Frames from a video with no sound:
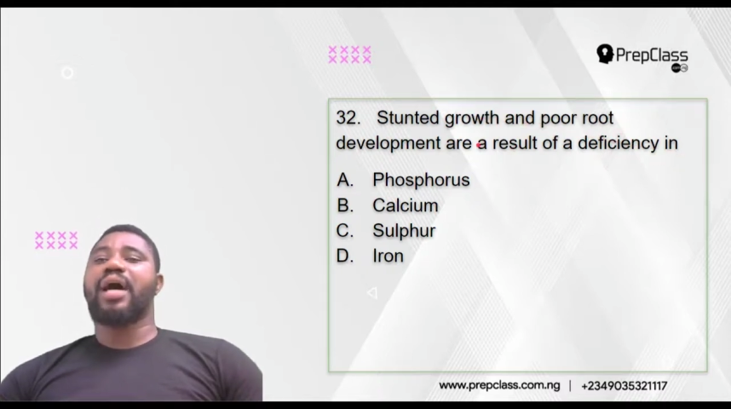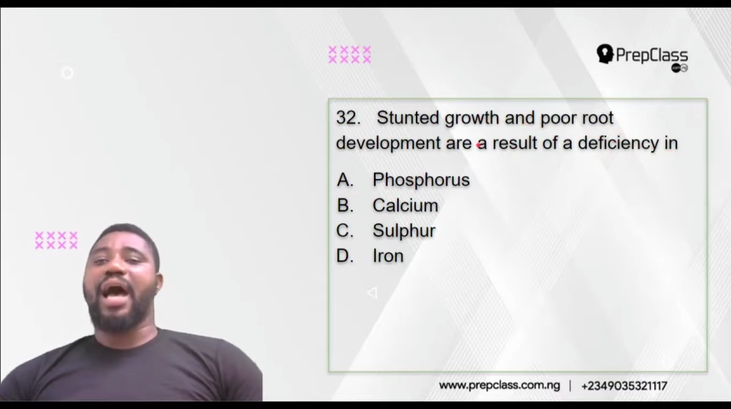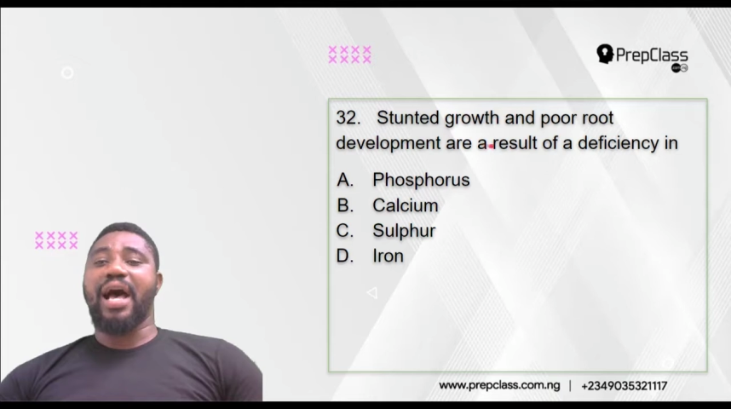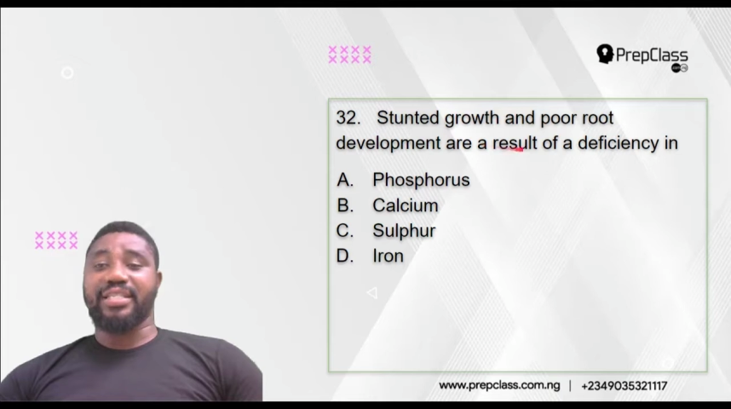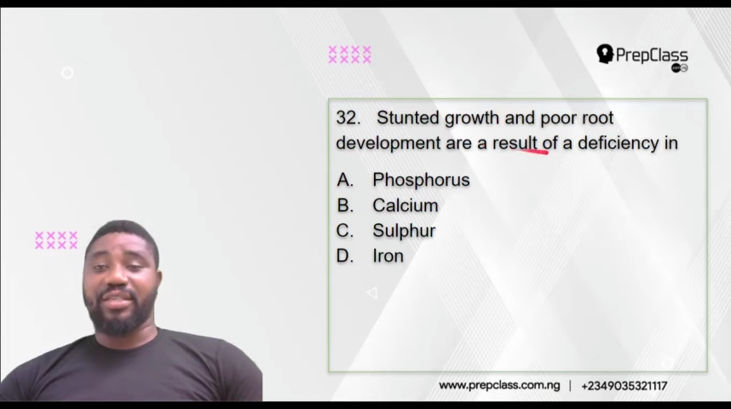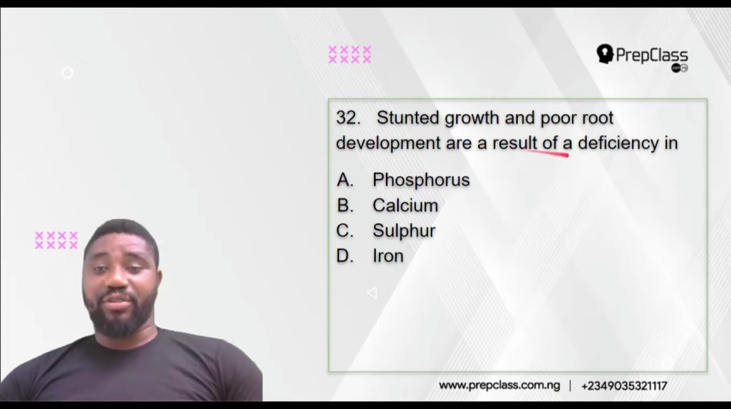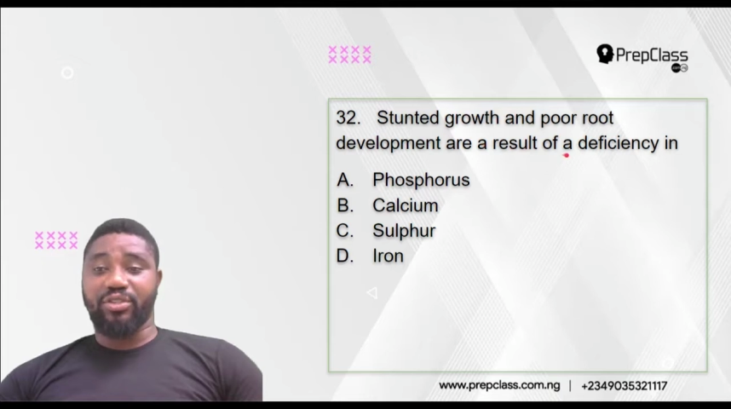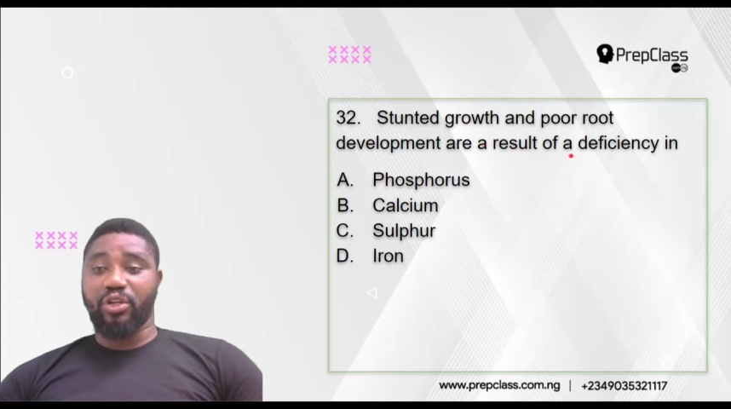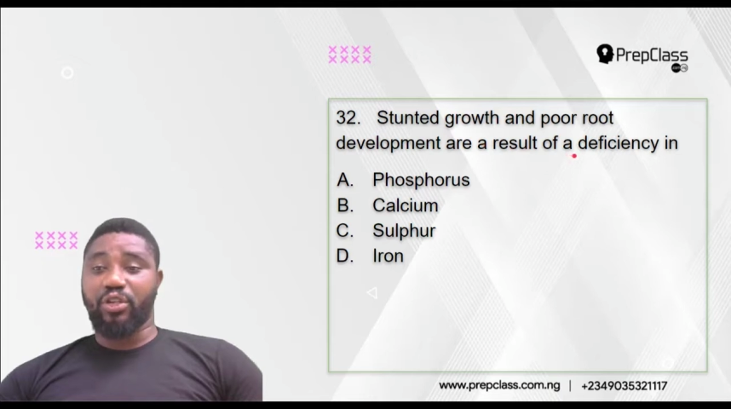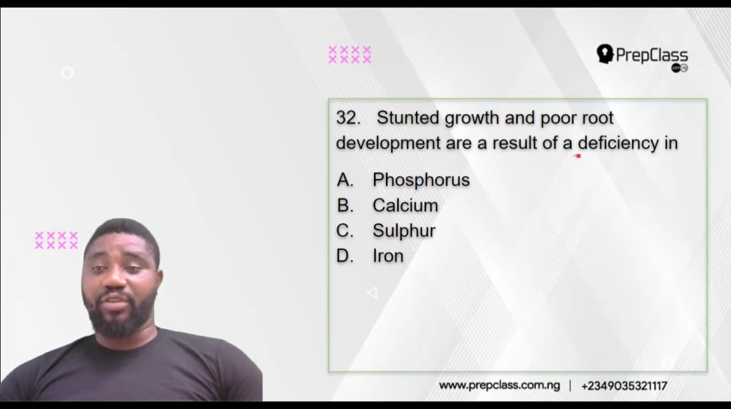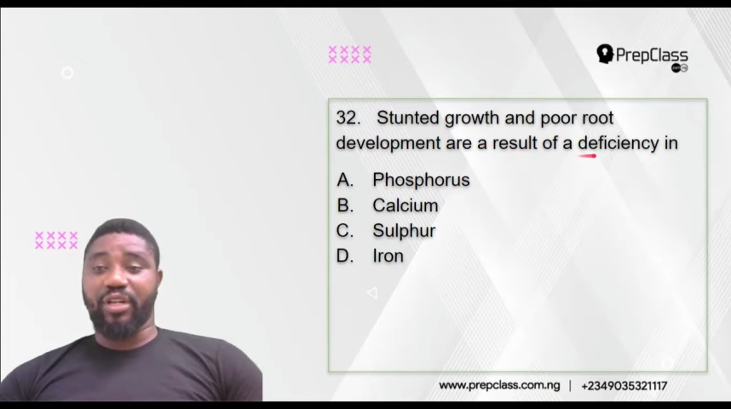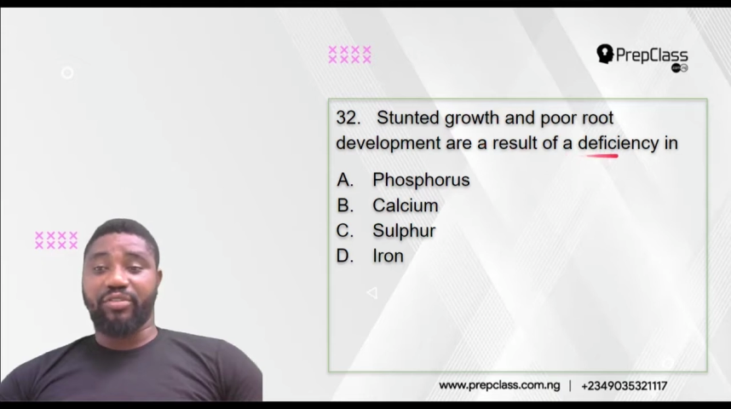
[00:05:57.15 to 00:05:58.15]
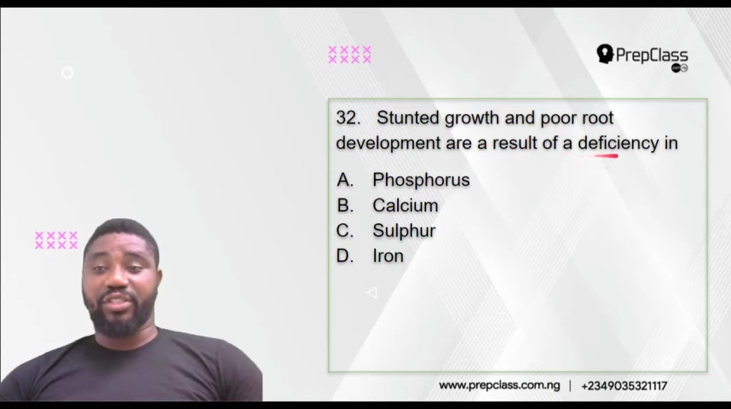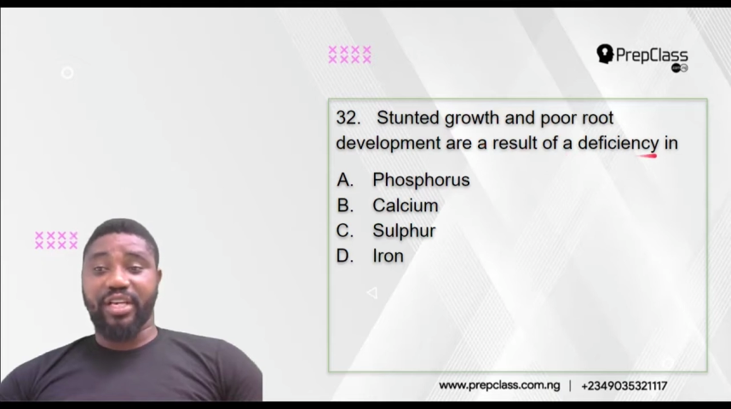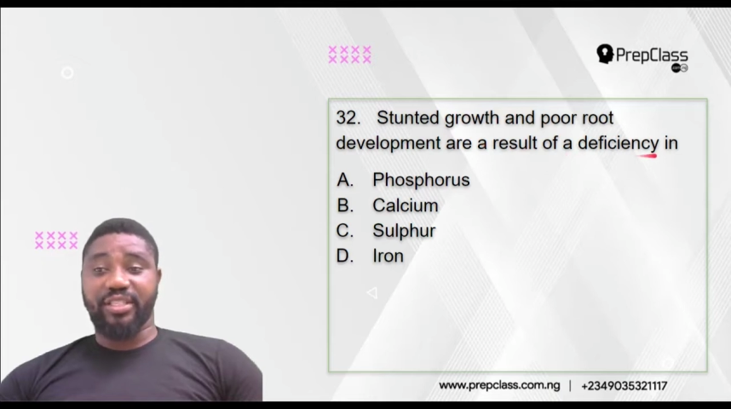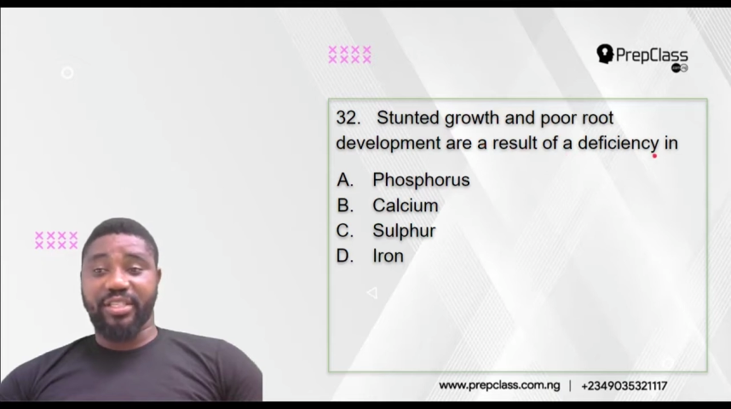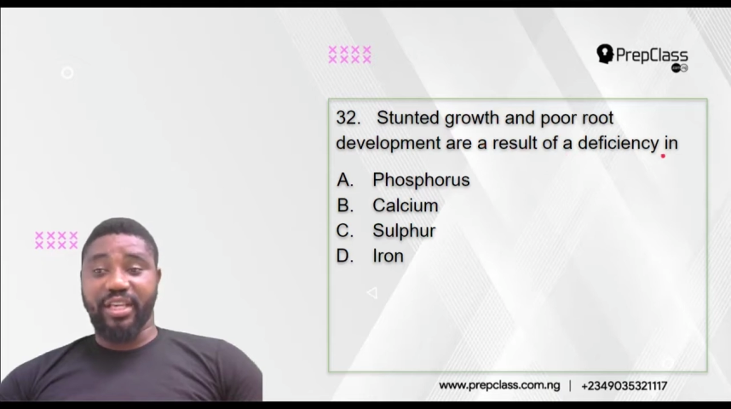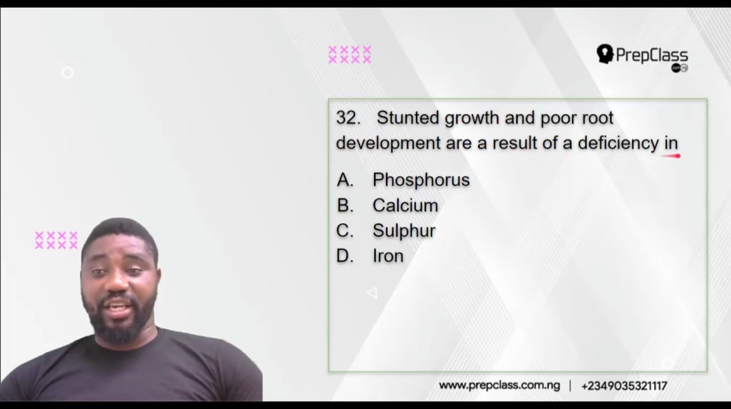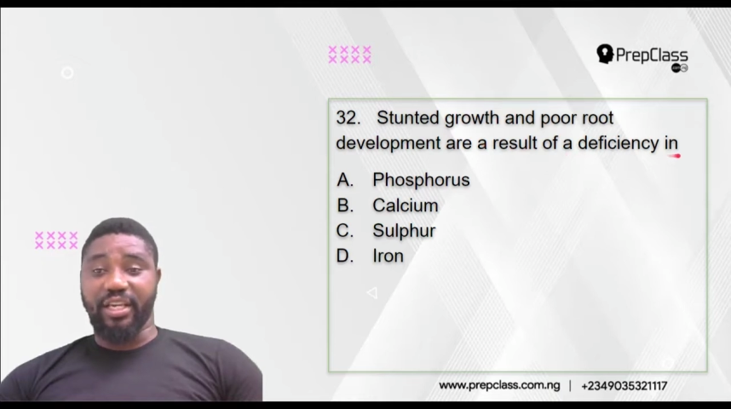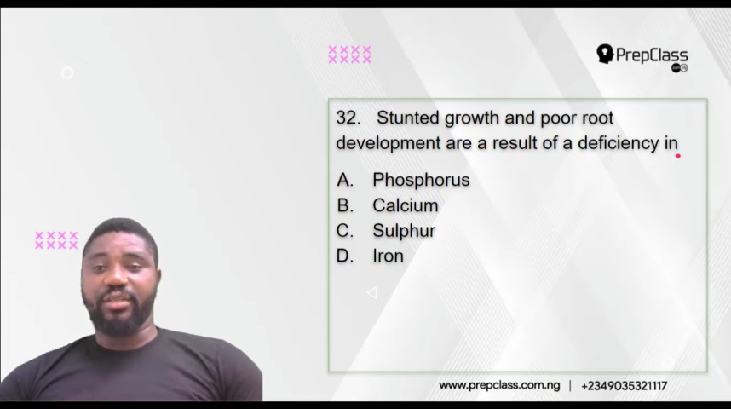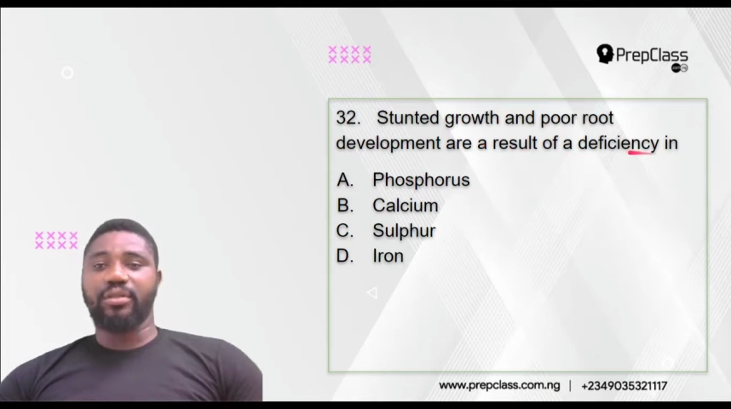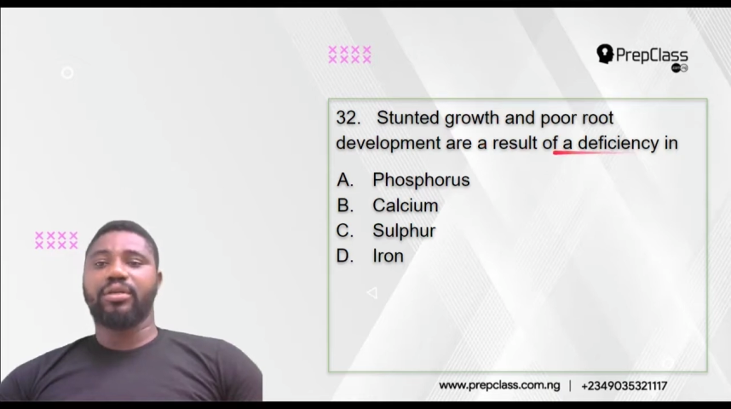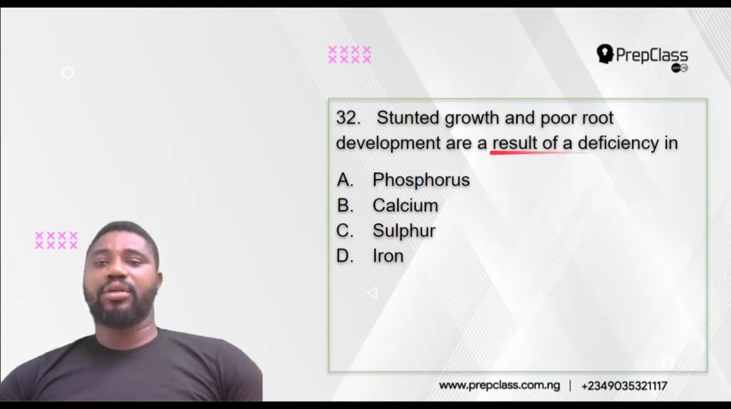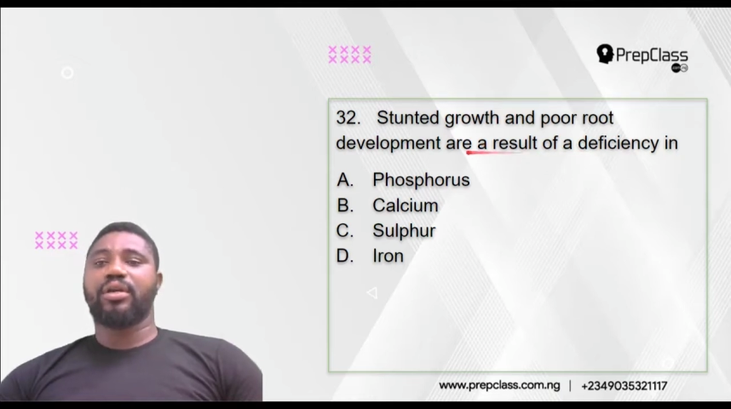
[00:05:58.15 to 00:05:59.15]
as a result of a deficiency
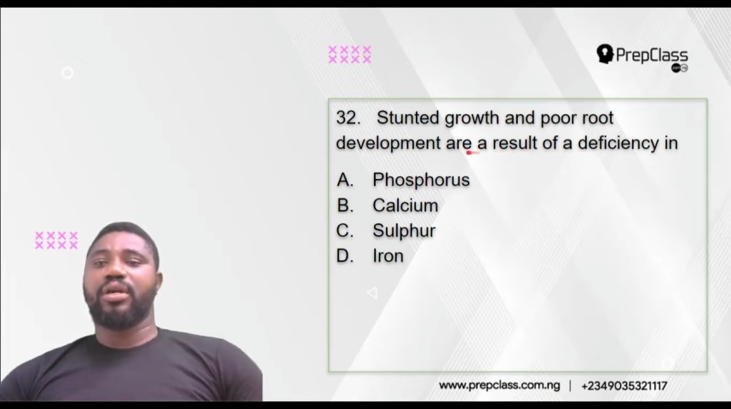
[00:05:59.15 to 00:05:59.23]
in,